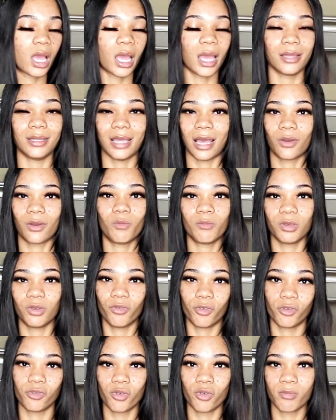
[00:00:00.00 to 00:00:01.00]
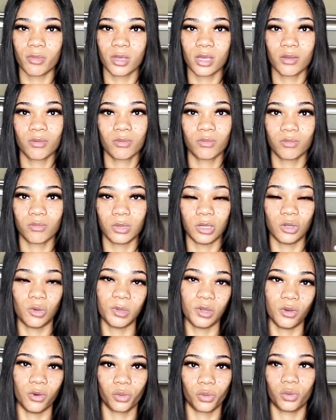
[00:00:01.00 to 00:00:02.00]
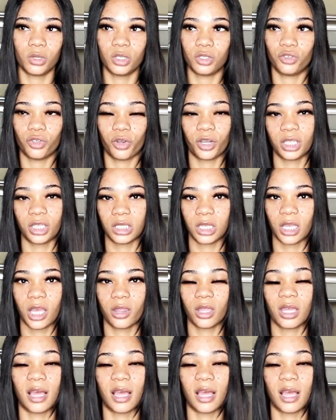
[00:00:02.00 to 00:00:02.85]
Y'all gonna be growing with me. We're gonna be going through this journey together.